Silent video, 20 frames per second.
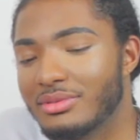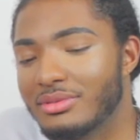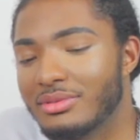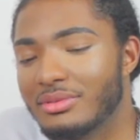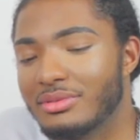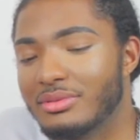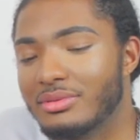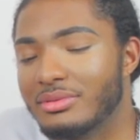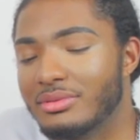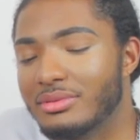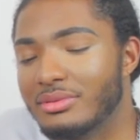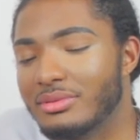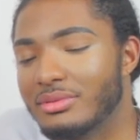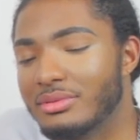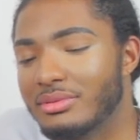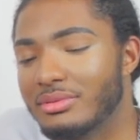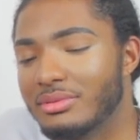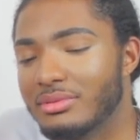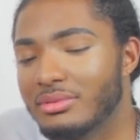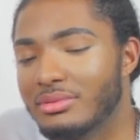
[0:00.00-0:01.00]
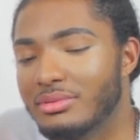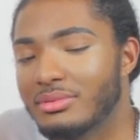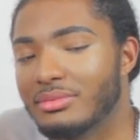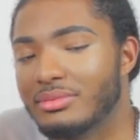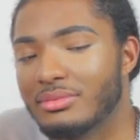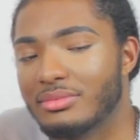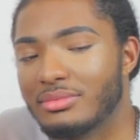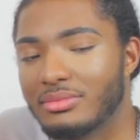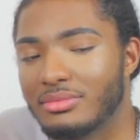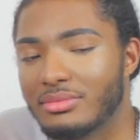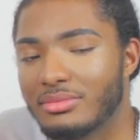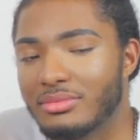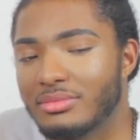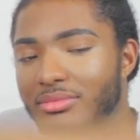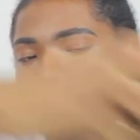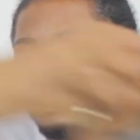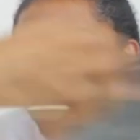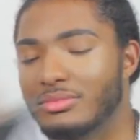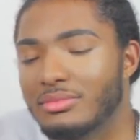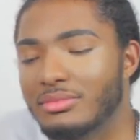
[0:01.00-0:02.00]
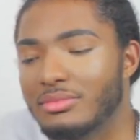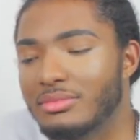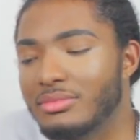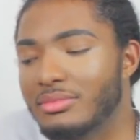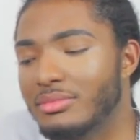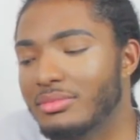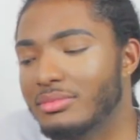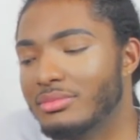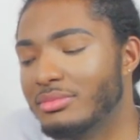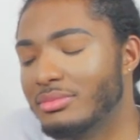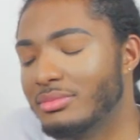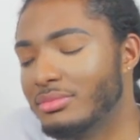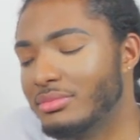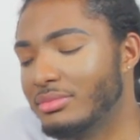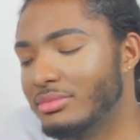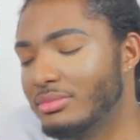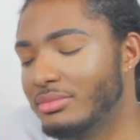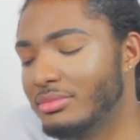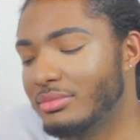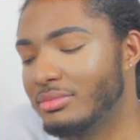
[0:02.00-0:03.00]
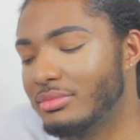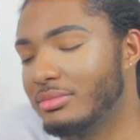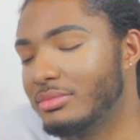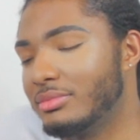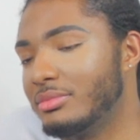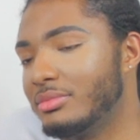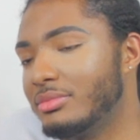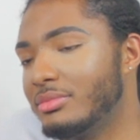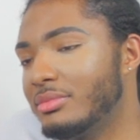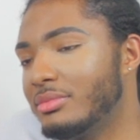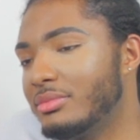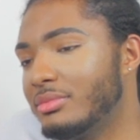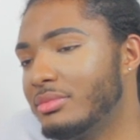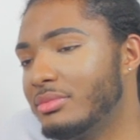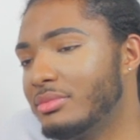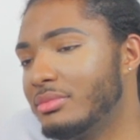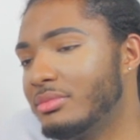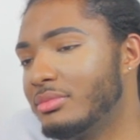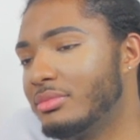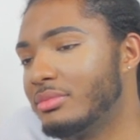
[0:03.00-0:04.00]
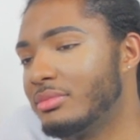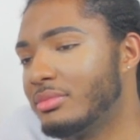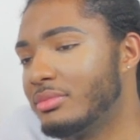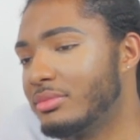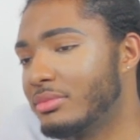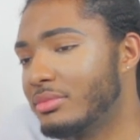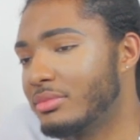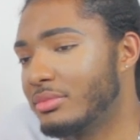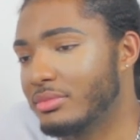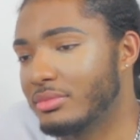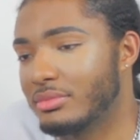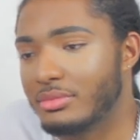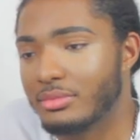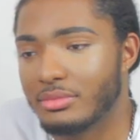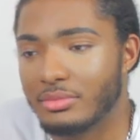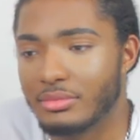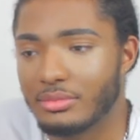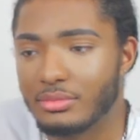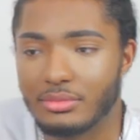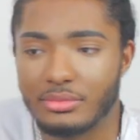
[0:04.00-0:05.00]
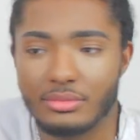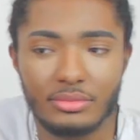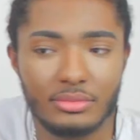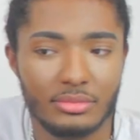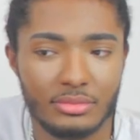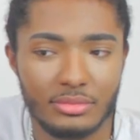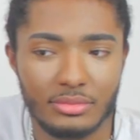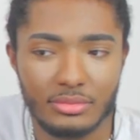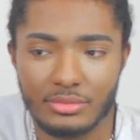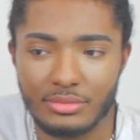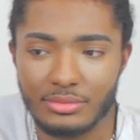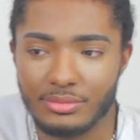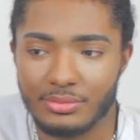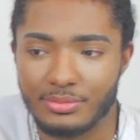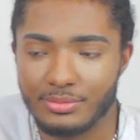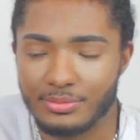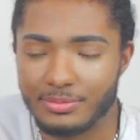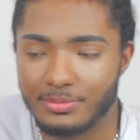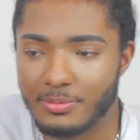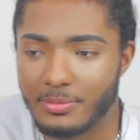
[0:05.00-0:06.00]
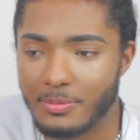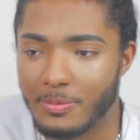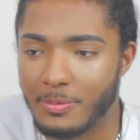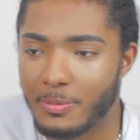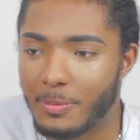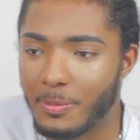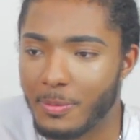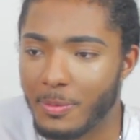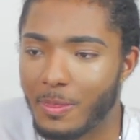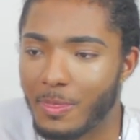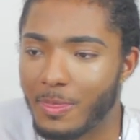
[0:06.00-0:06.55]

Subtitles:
The person shown says nothing.